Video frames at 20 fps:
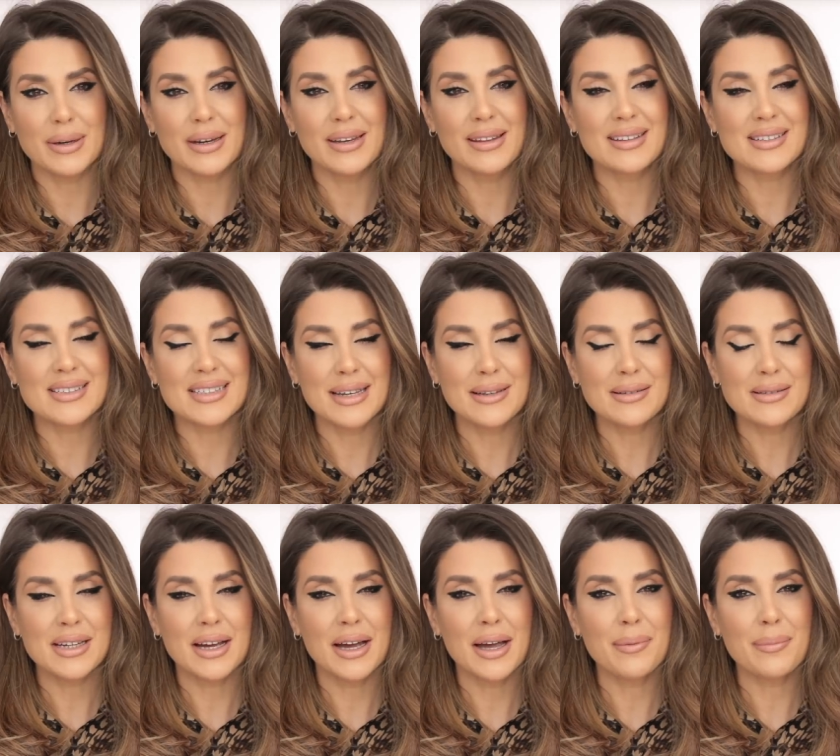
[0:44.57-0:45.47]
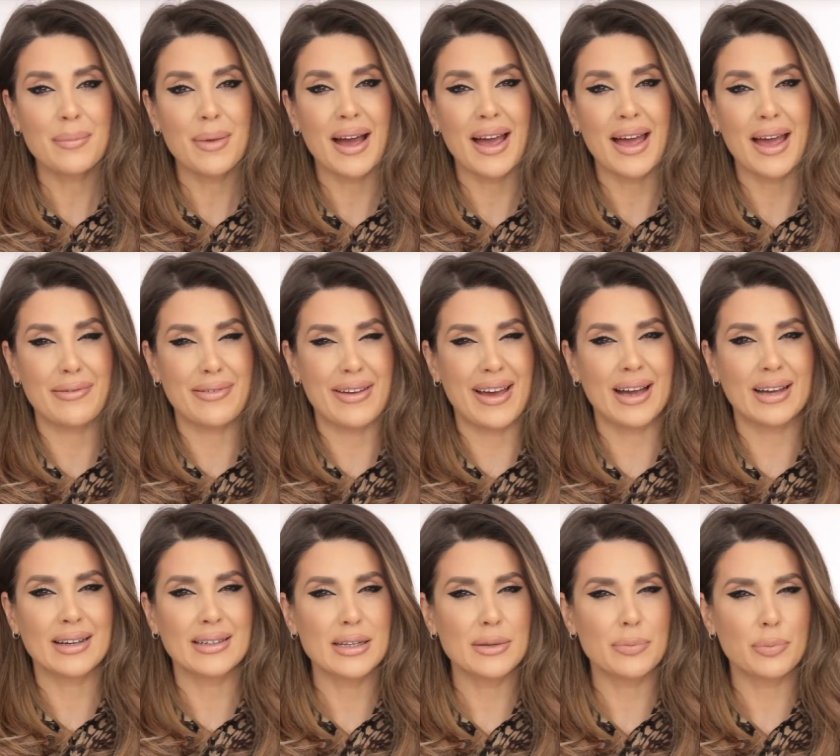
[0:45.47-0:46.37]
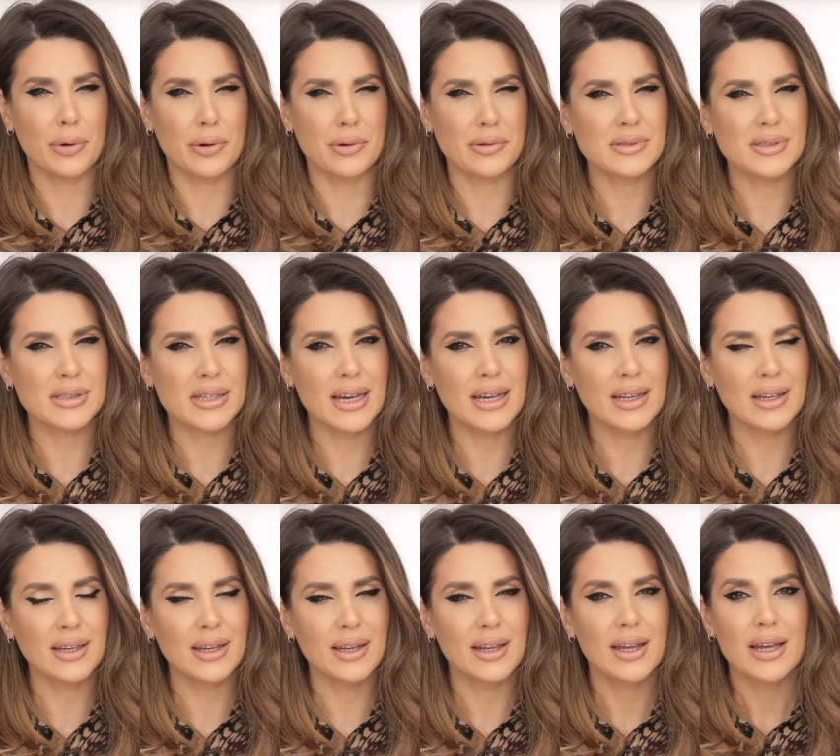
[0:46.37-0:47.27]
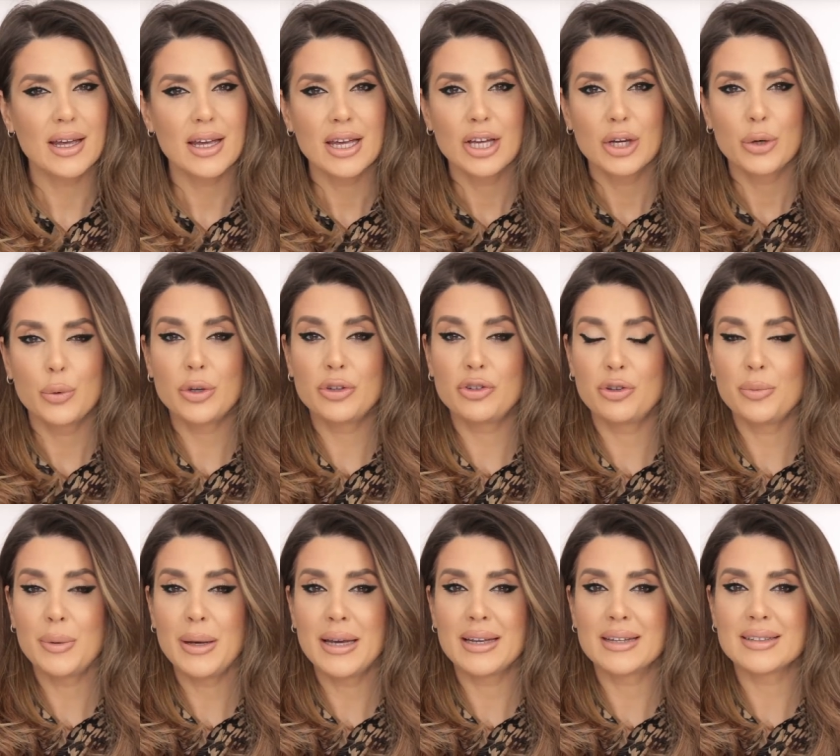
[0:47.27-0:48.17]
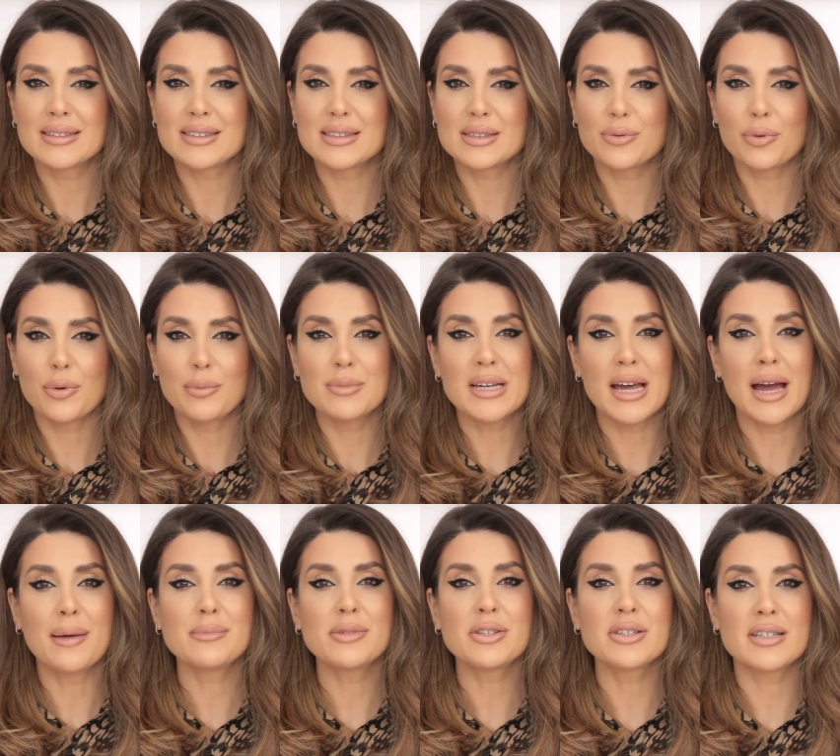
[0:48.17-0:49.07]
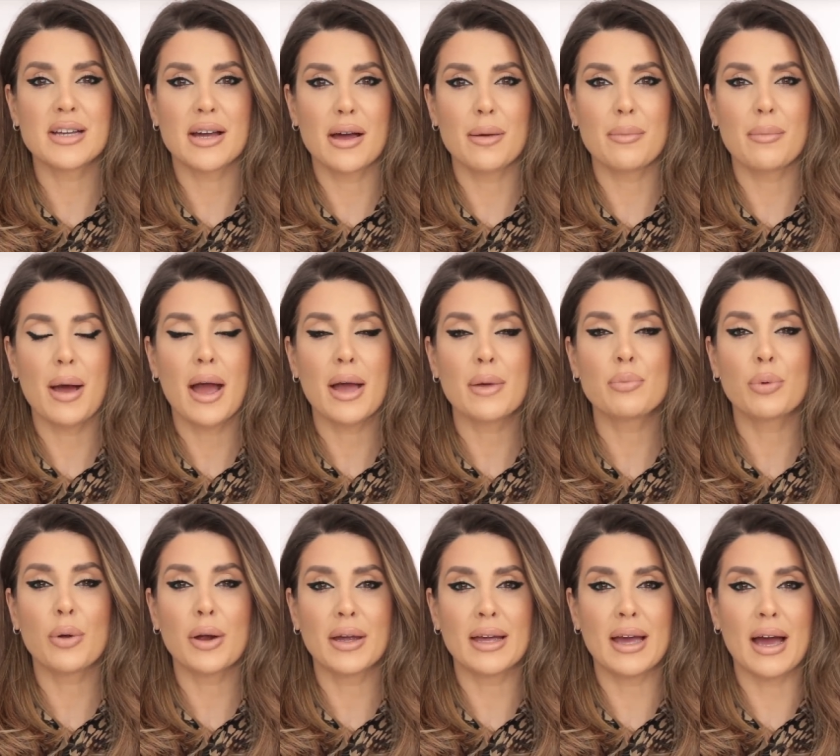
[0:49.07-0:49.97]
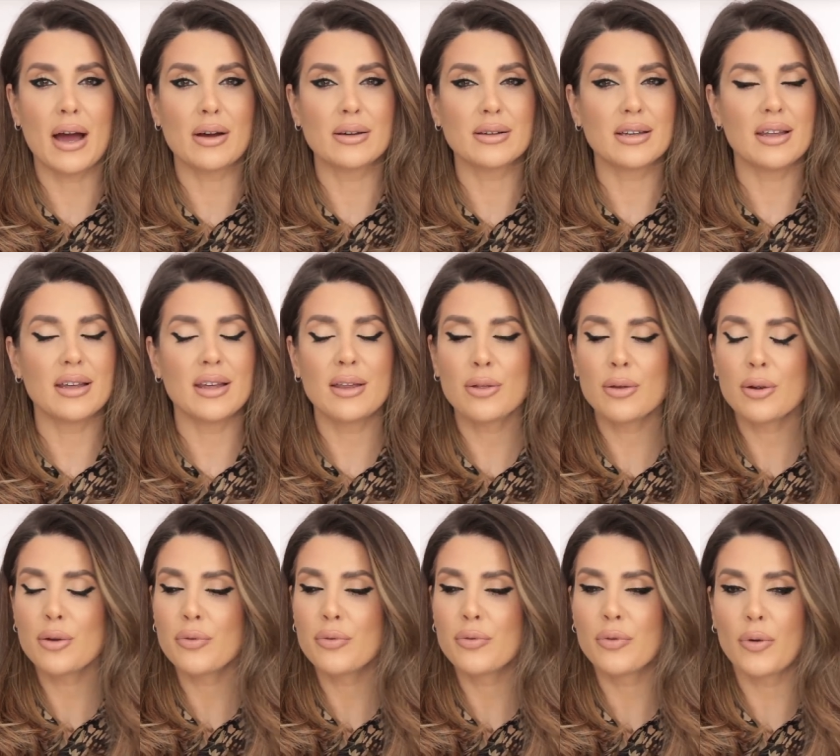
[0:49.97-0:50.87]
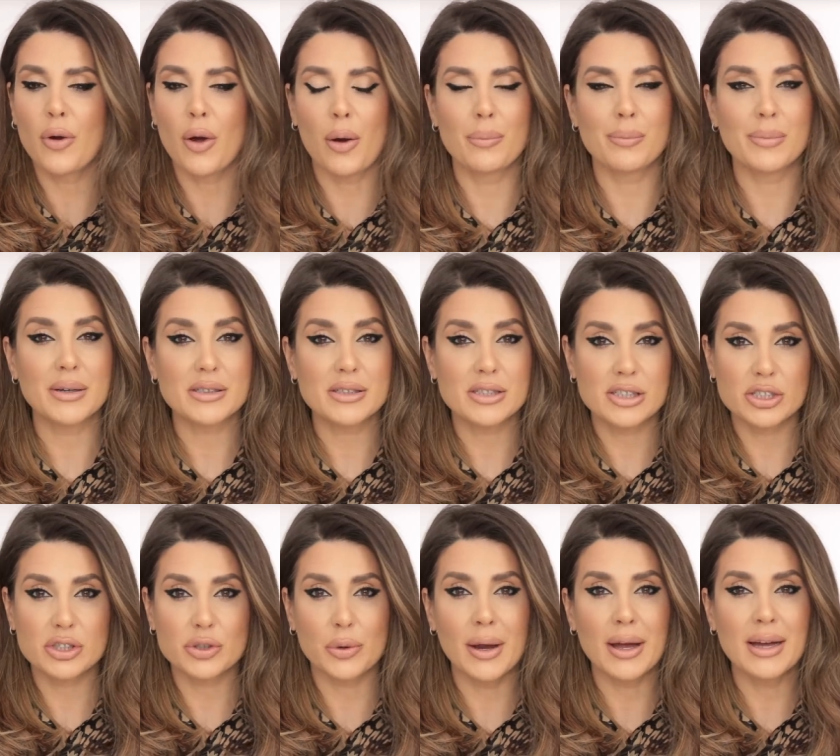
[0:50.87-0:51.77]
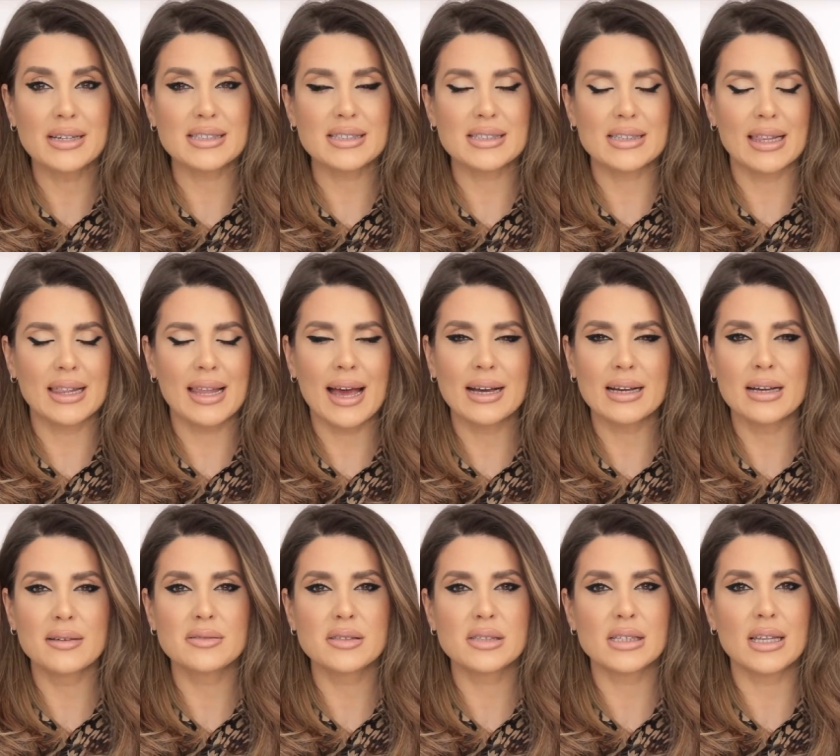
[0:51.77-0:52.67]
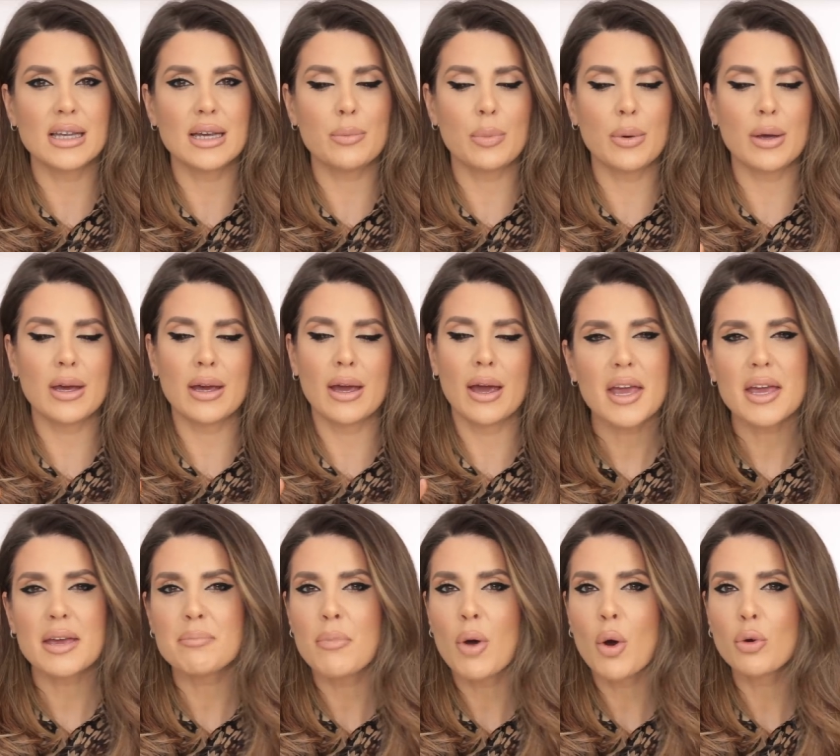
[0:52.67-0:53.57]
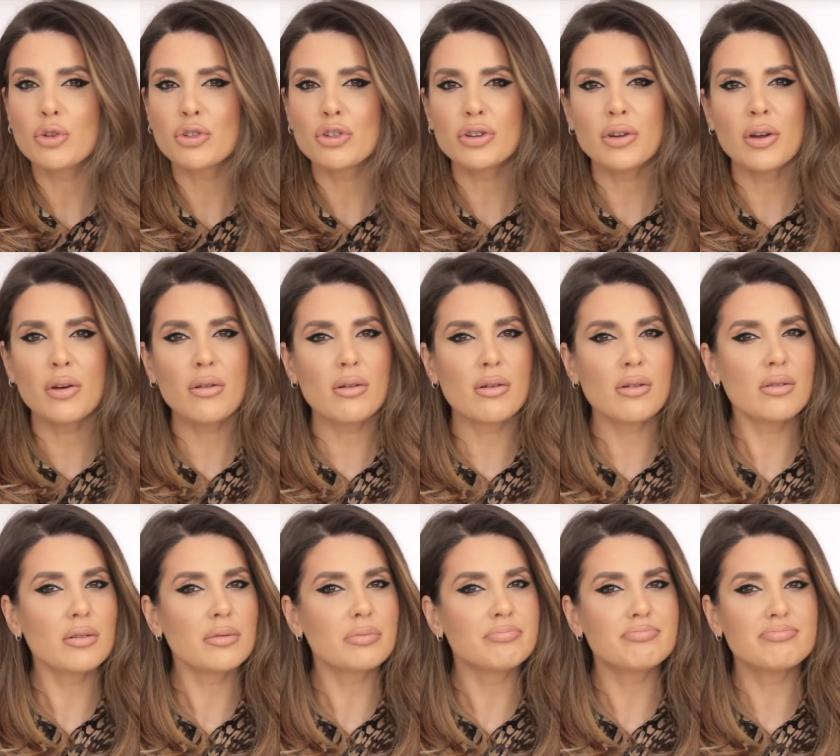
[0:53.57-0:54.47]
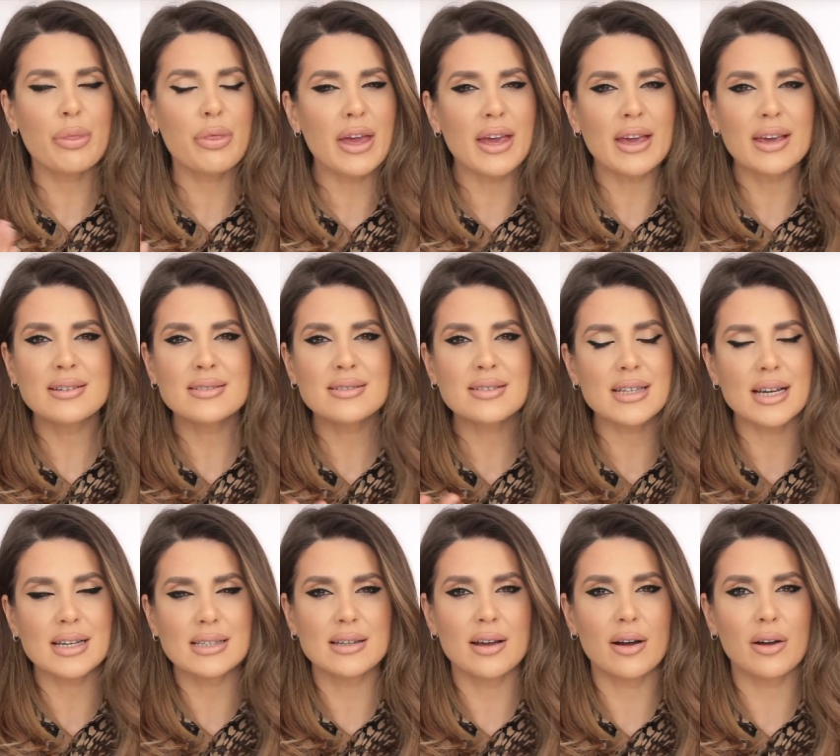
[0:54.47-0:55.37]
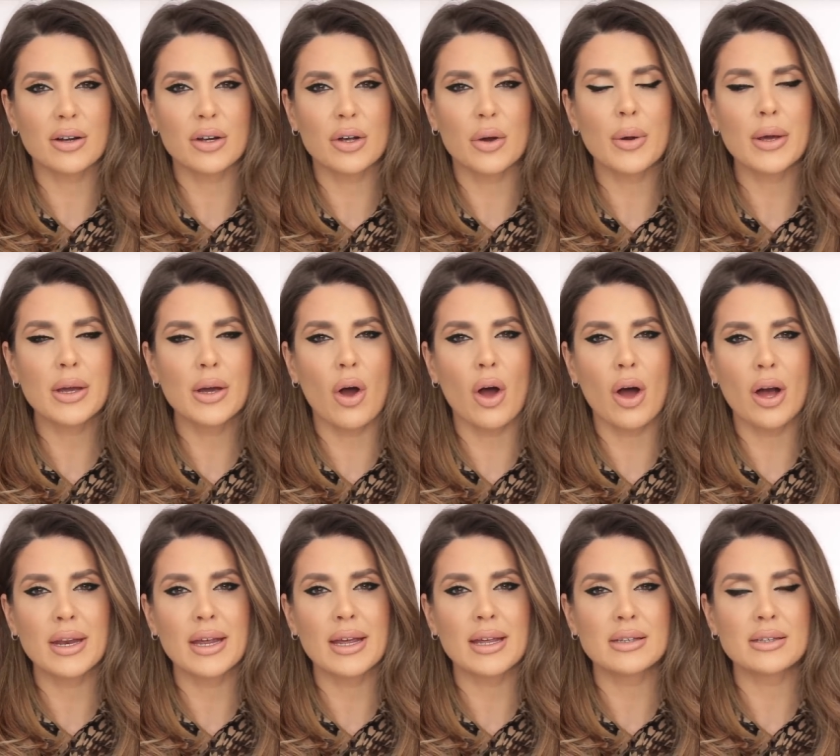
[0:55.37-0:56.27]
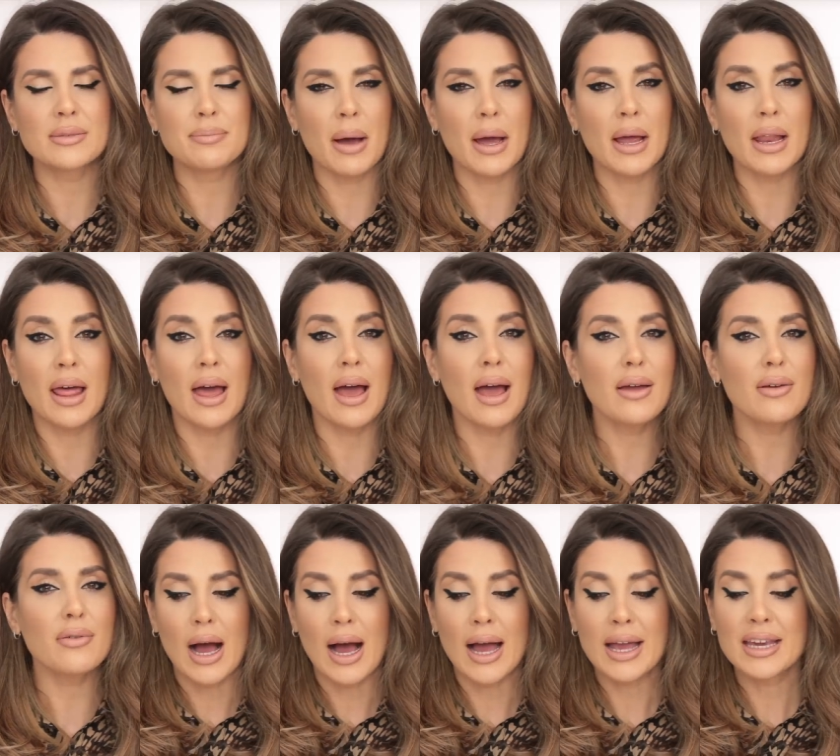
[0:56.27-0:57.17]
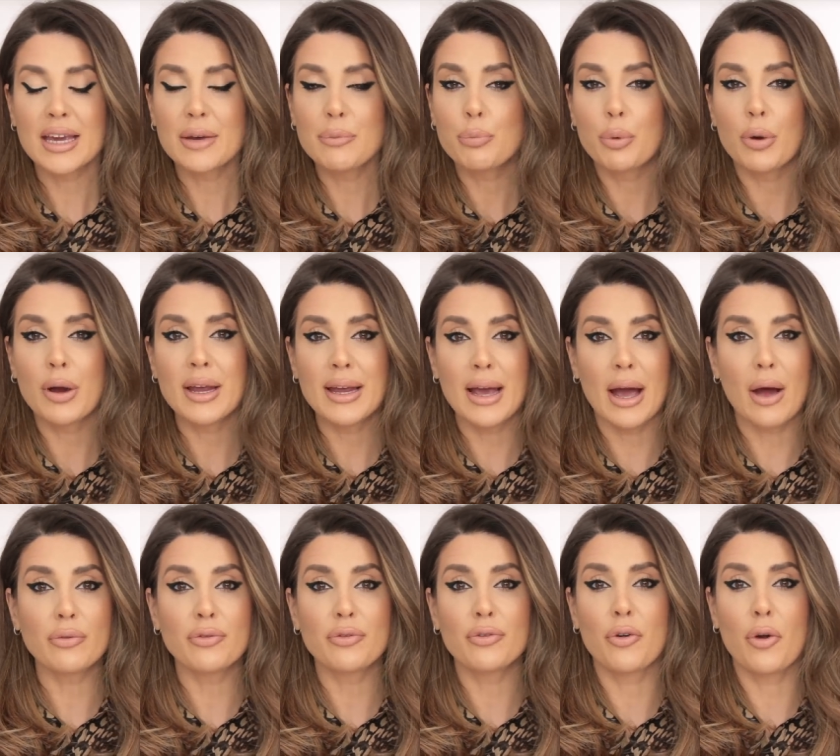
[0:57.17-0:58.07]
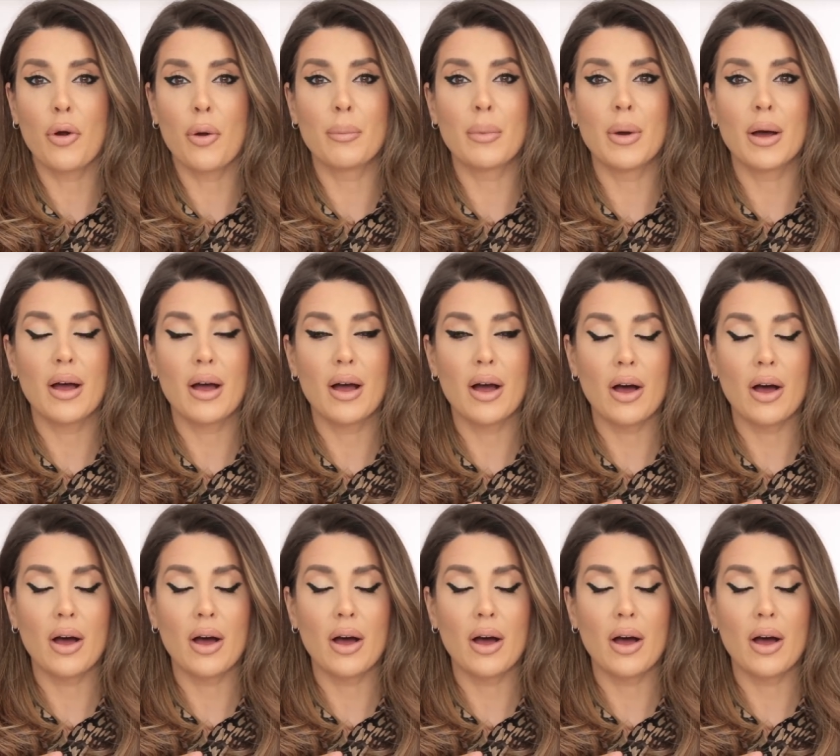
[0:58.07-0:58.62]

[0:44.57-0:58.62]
But in the same time, I have acne prone skin, which means from time to time I break out, either from stress, lack of sleeping, emotional things that are going on in my life. I can break out from